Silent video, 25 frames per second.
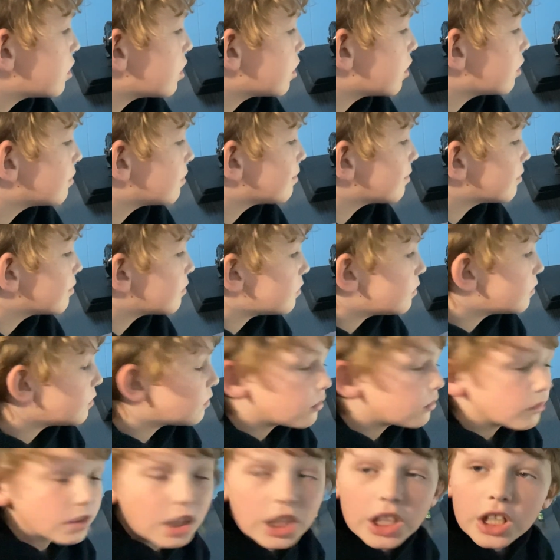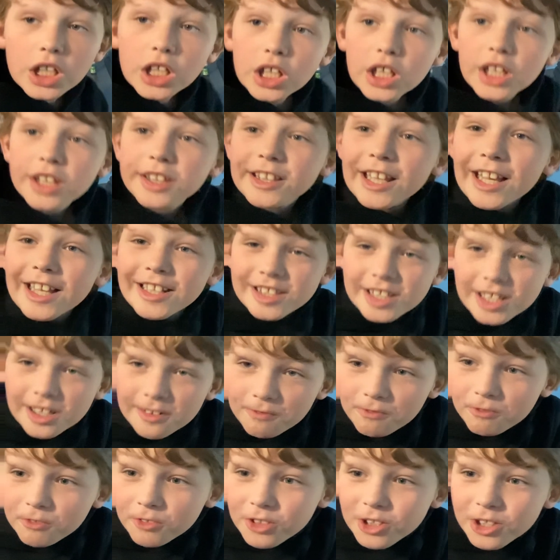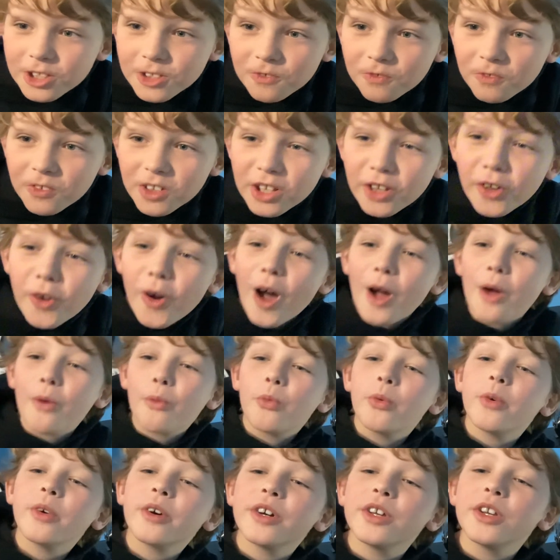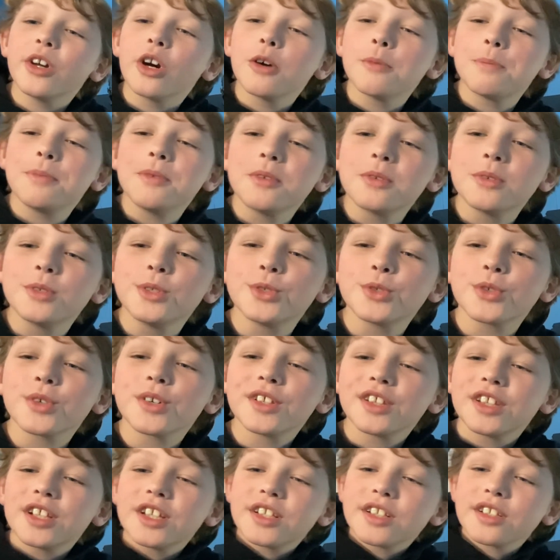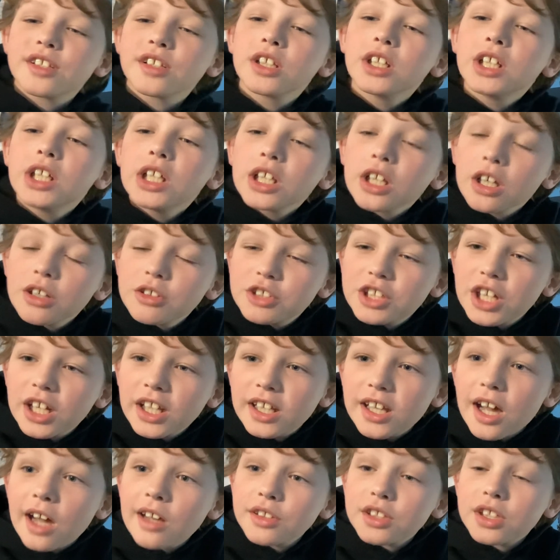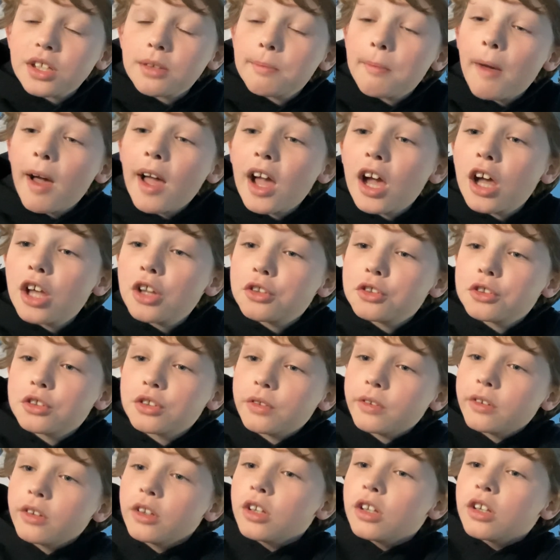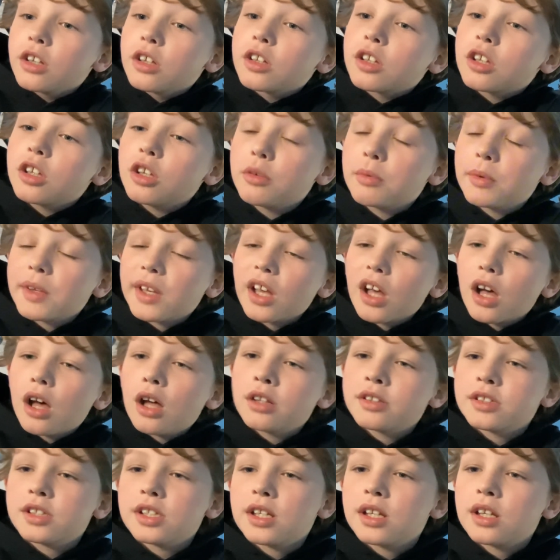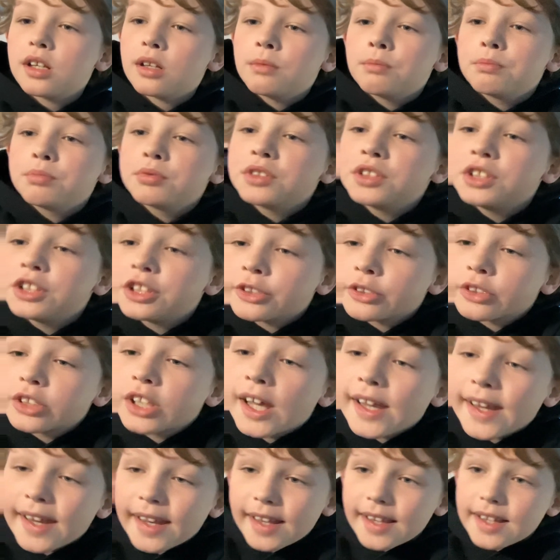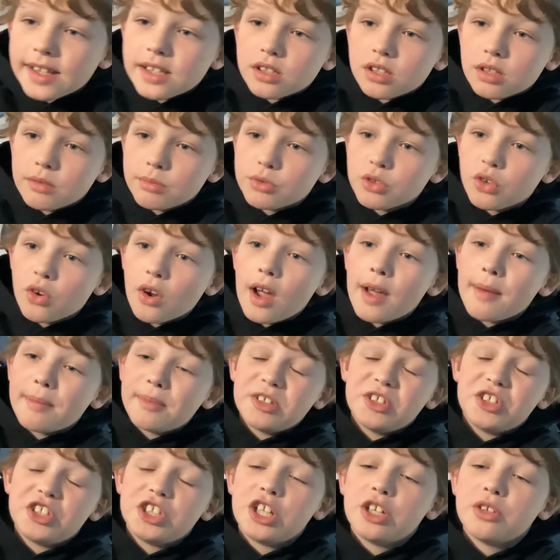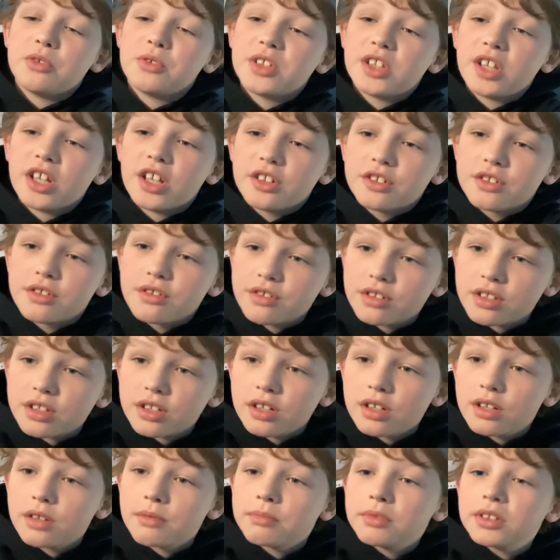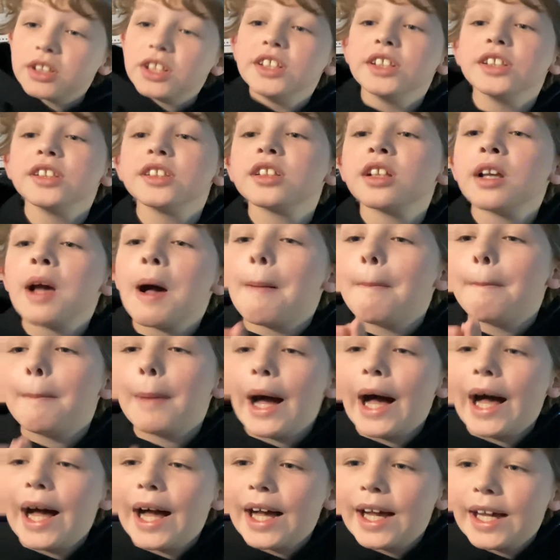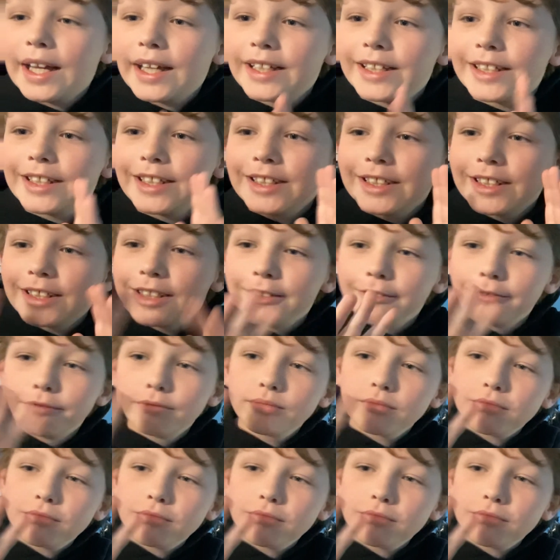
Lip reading: So, that's it for this video. I really hope you enjoyed this. Go check out some of my other cubing content. Please like and subscribe and share with others. Please. Bye.